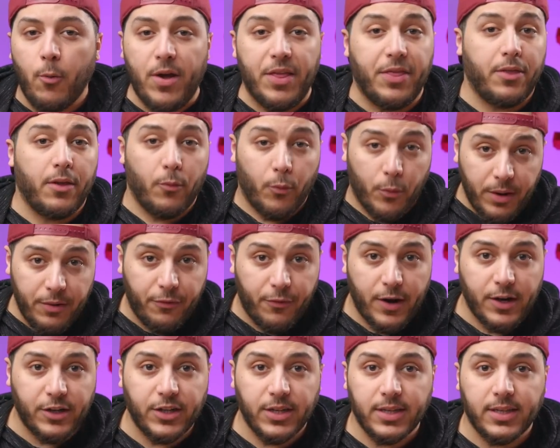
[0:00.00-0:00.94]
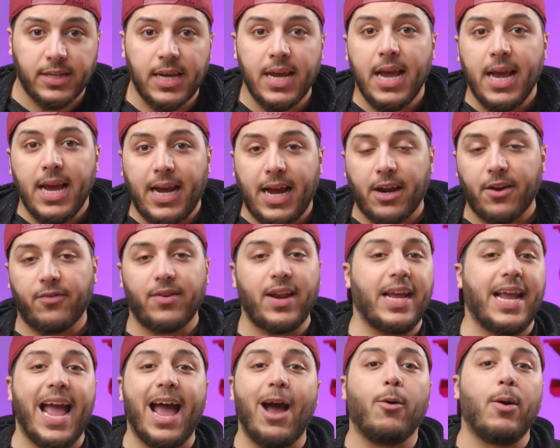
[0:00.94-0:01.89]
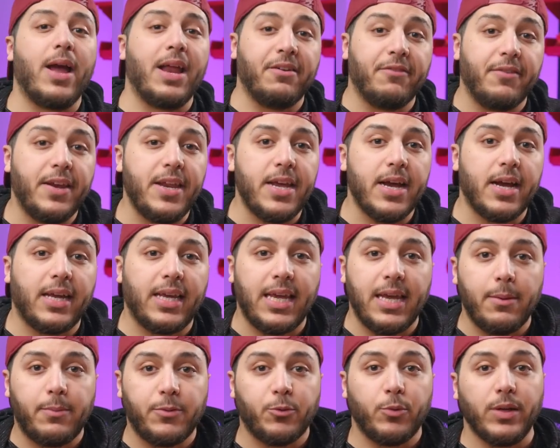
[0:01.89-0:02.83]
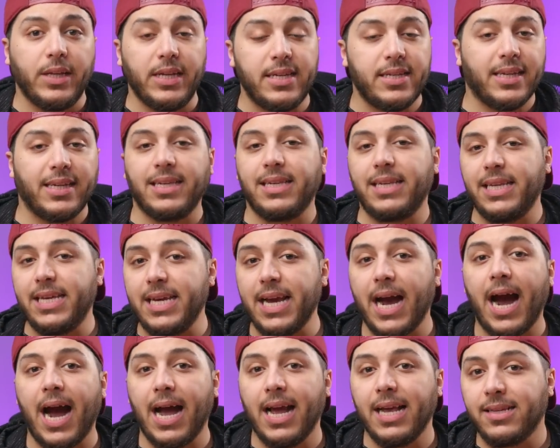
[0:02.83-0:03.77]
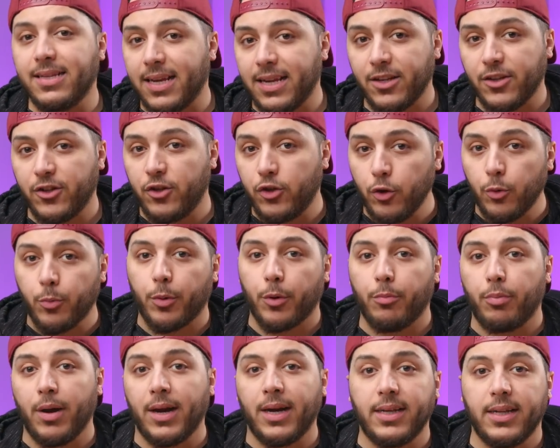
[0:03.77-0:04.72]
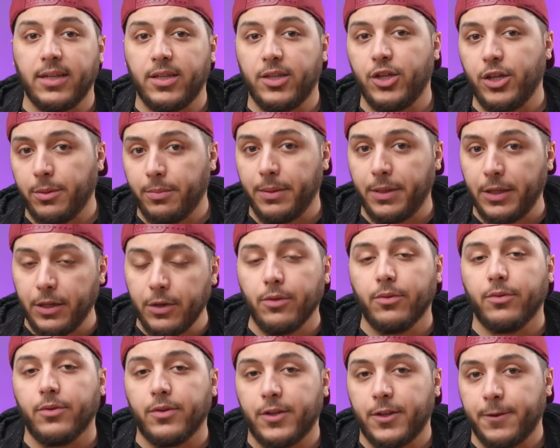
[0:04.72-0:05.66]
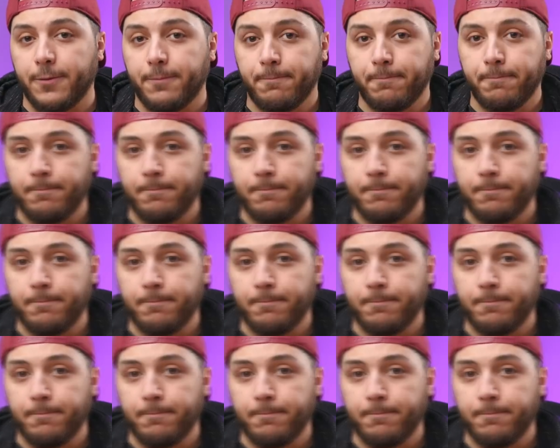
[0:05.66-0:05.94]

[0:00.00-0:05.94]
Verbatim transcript: with refreshes, kind of like how NVIDIA keeps releasing TIs and super branded GPUs.